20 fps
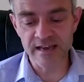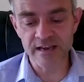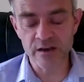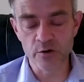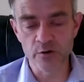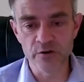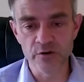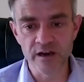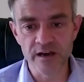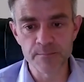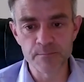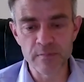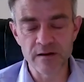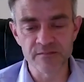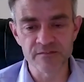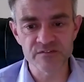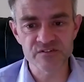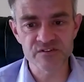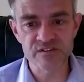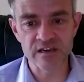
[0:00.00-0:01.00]
8 or 9
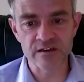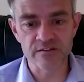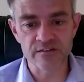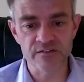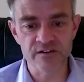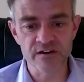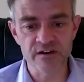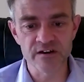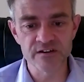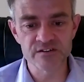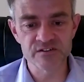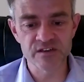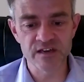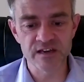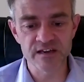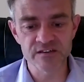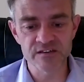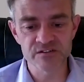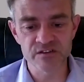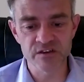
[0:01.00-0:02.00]
months. The other thing I'd
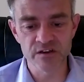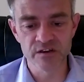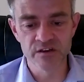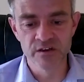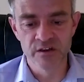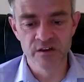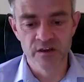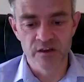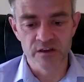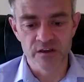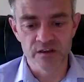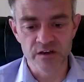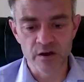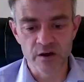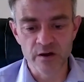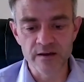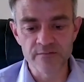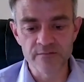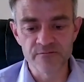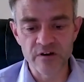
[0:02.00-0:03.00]
say is that
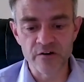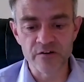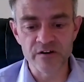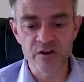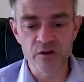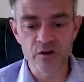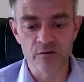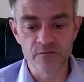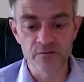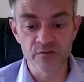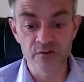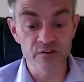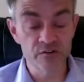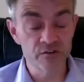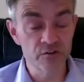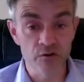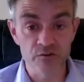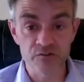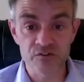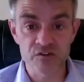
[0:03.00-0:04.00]
I am very confident,
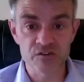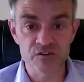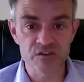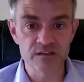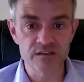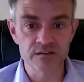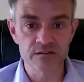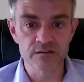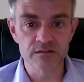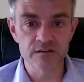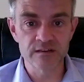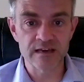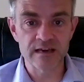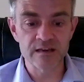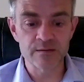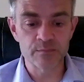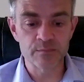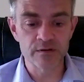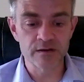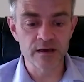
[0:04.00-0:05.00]
not just in
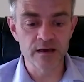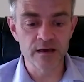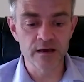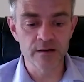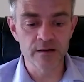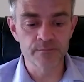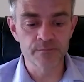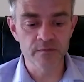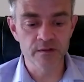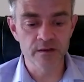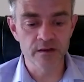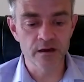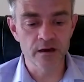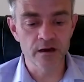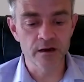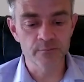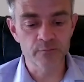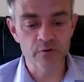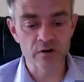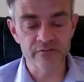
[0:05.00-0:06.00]
the
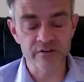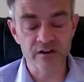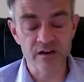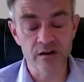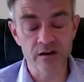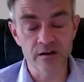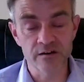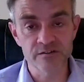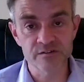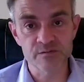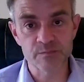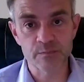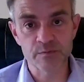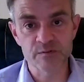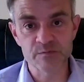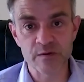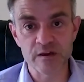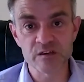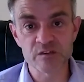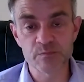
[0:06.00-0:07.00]
art and private clients
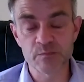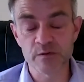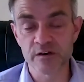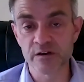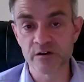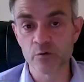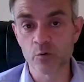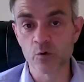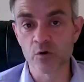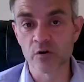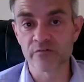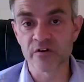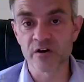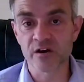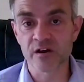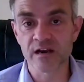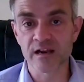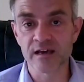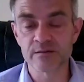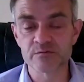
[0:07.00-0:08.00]
space, but in all of
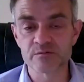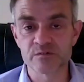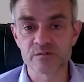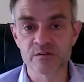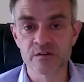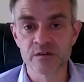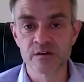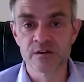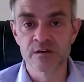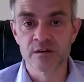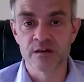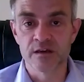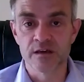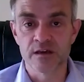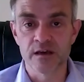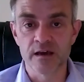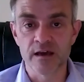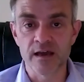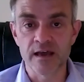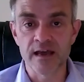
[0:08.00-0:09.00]
our claims
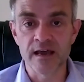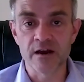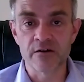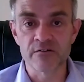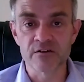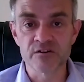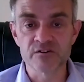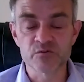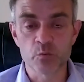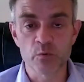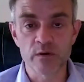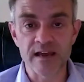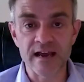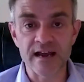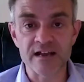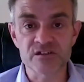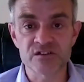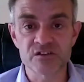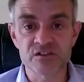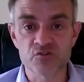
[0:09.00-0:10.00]
areas. We
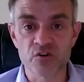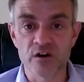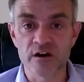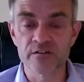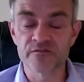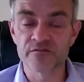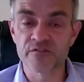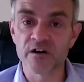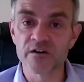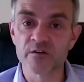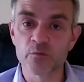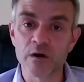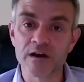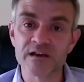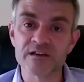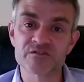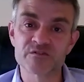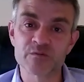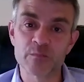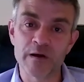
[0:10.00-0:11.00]
actually try and find
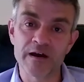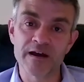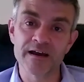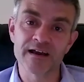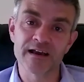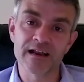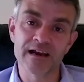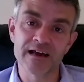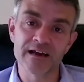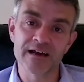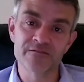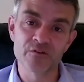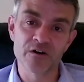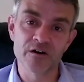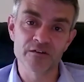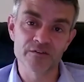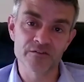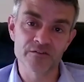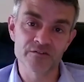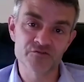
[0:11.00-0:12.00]
ways to pay a claim
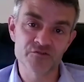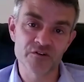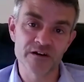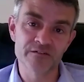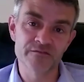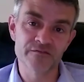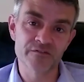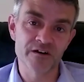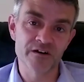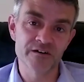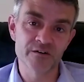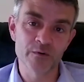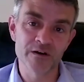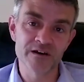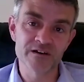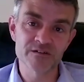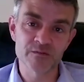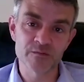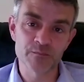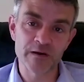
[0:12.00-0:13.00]
rather than try and find
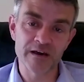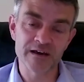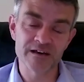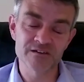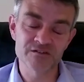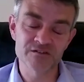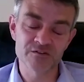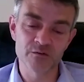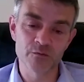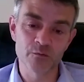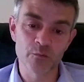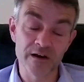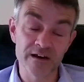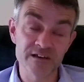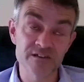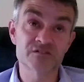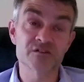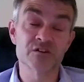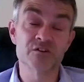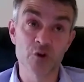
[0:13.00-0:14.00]

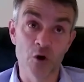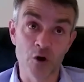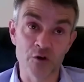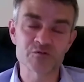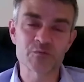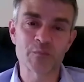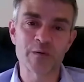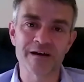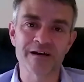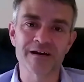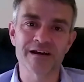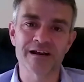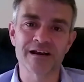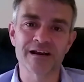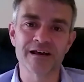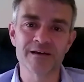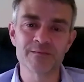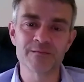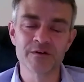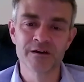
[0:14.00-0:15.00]
ways to not pay a
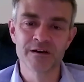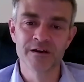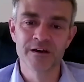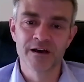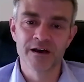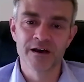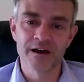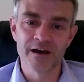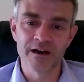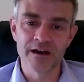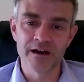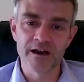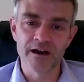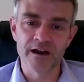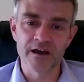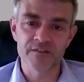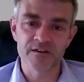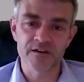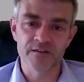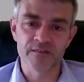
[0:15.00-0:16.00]
claim. And
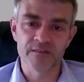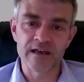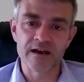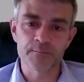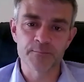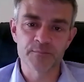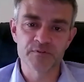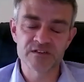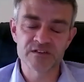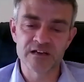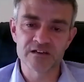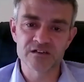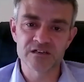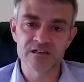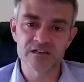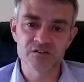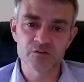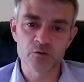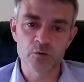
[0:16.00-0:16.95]
I think that potentially is